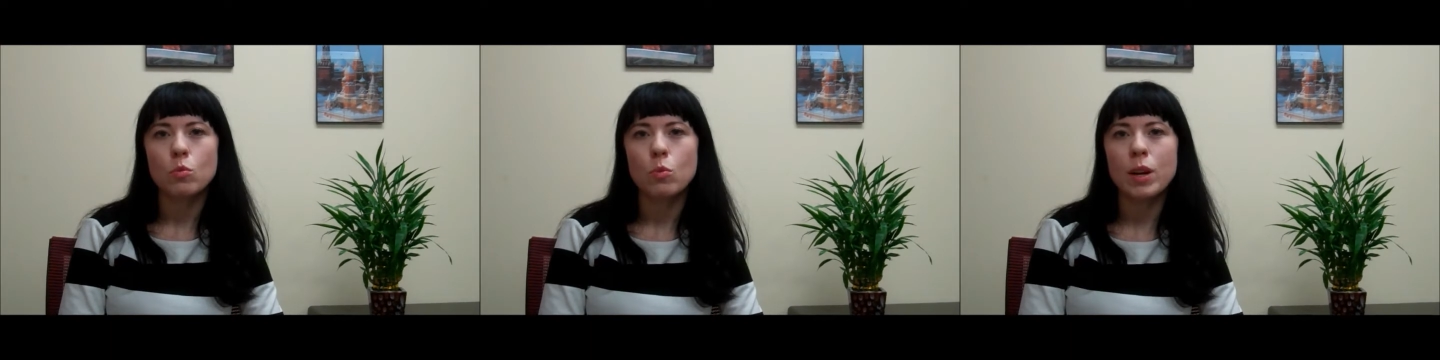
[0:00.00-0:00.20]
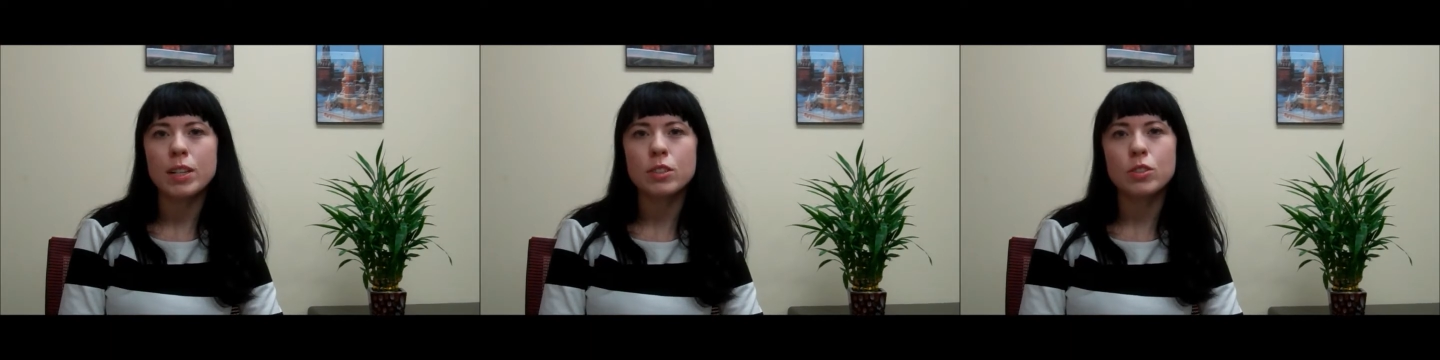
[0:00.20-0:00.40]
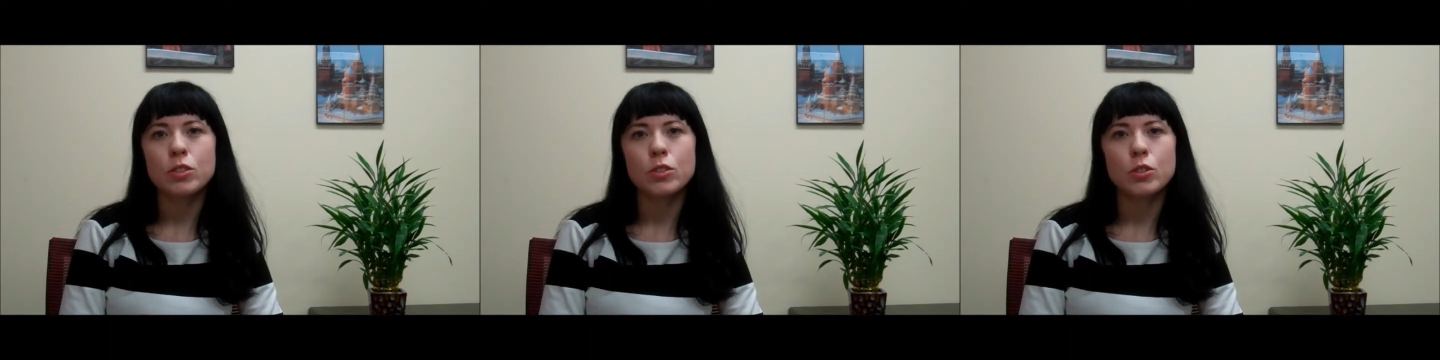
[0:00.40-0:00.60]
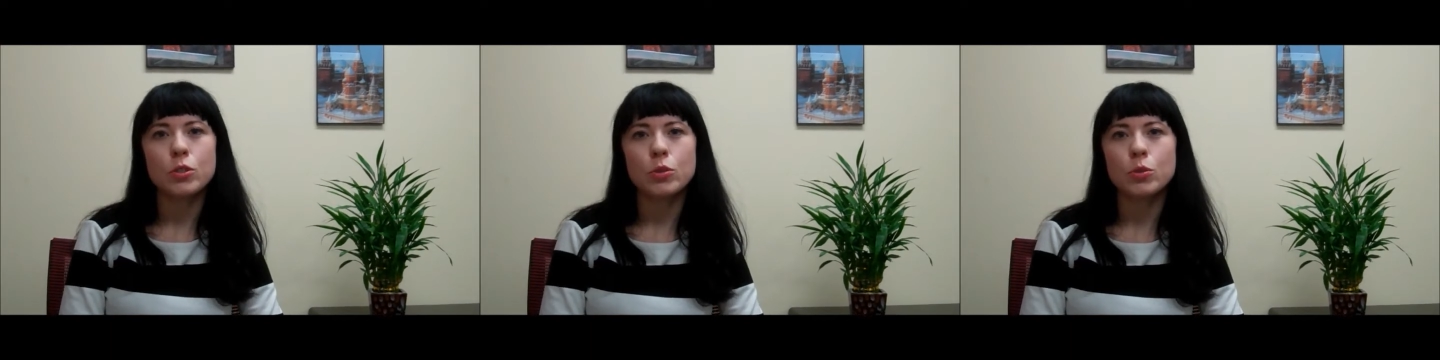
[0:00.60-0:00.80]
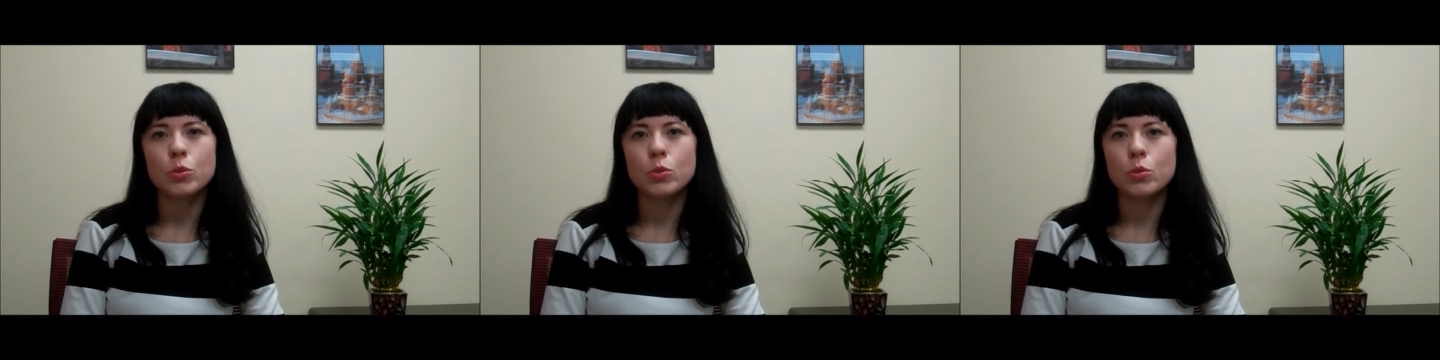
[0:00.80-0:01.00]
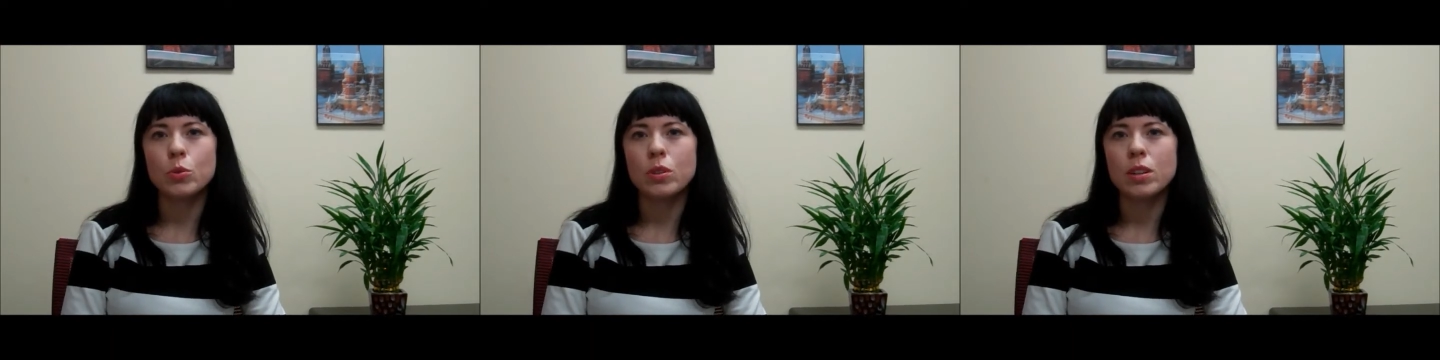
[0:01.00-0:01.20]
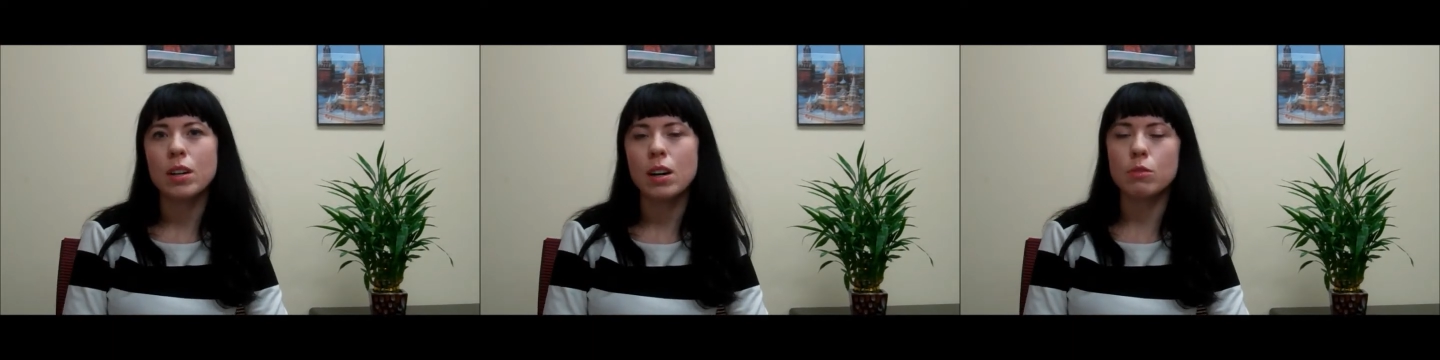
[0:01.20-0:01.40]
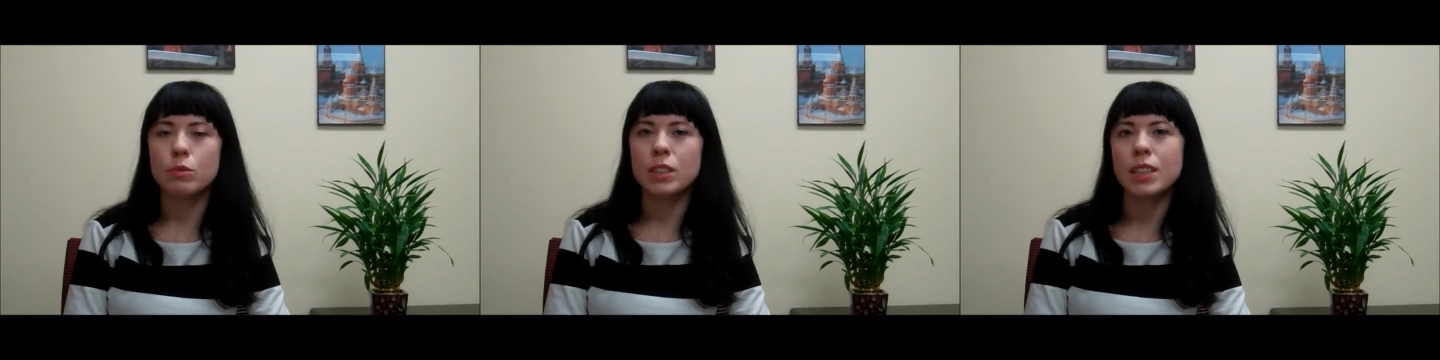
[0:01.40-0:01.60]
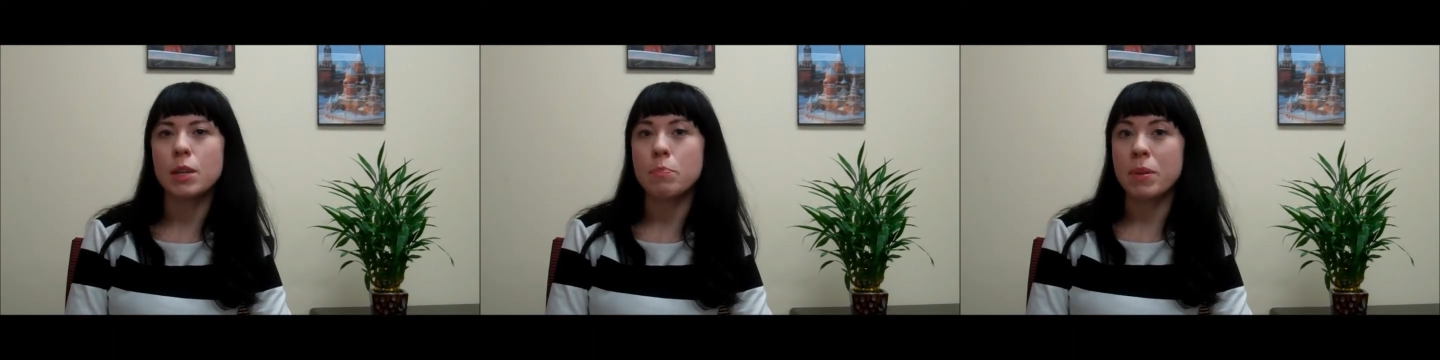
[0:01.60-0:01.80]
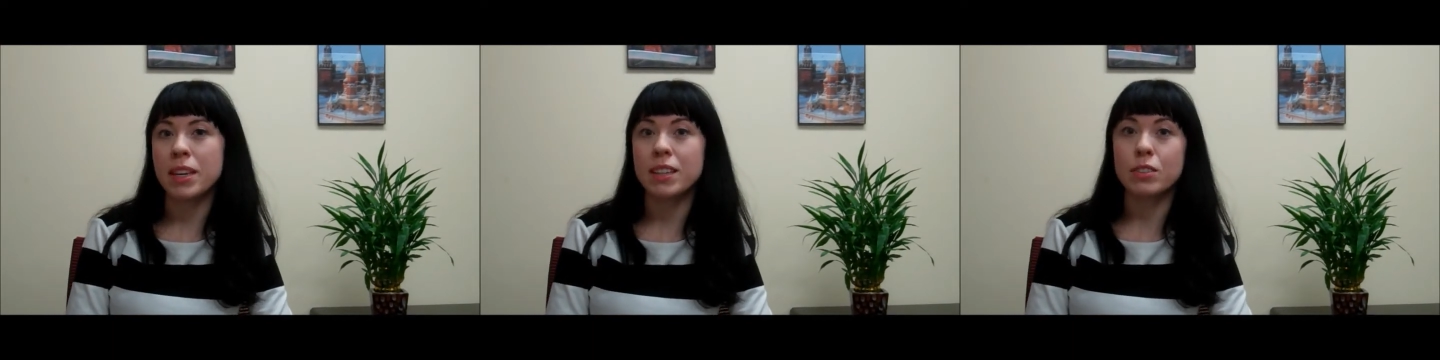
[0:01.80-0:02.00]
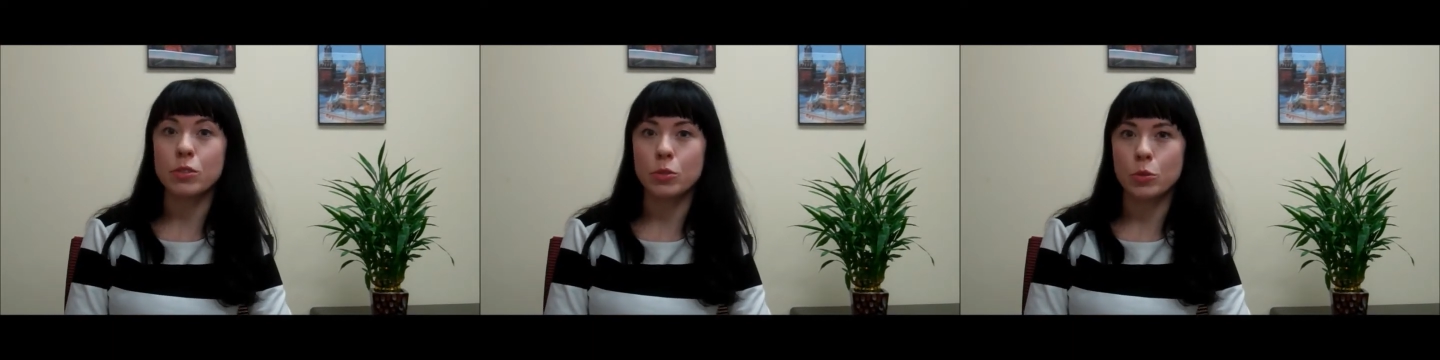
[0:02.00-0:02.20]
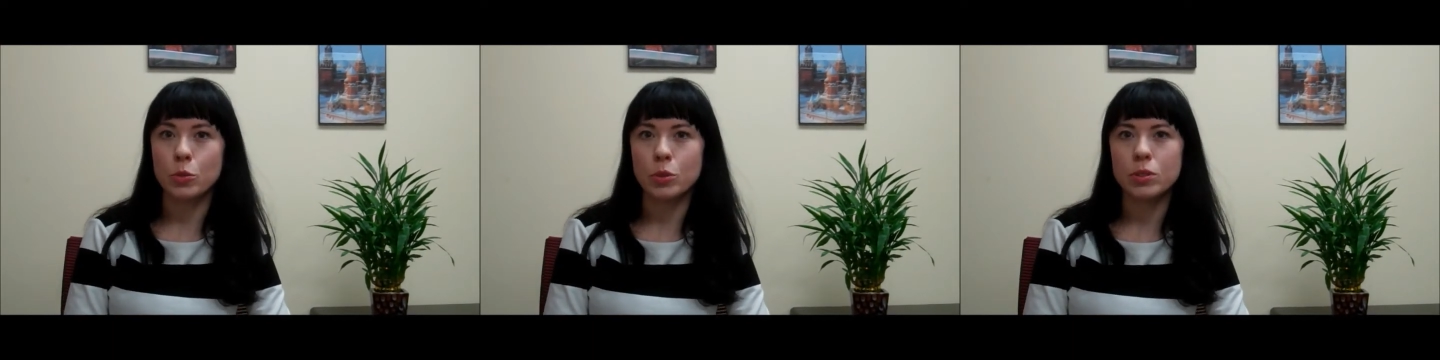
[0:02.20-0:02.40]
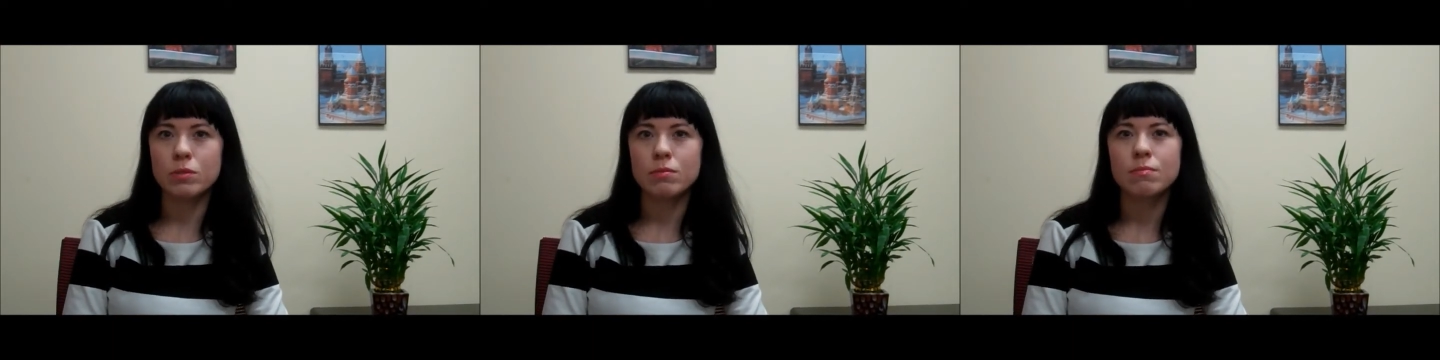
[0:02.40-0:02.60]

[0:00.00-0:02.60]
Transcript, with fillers: went to a really big school.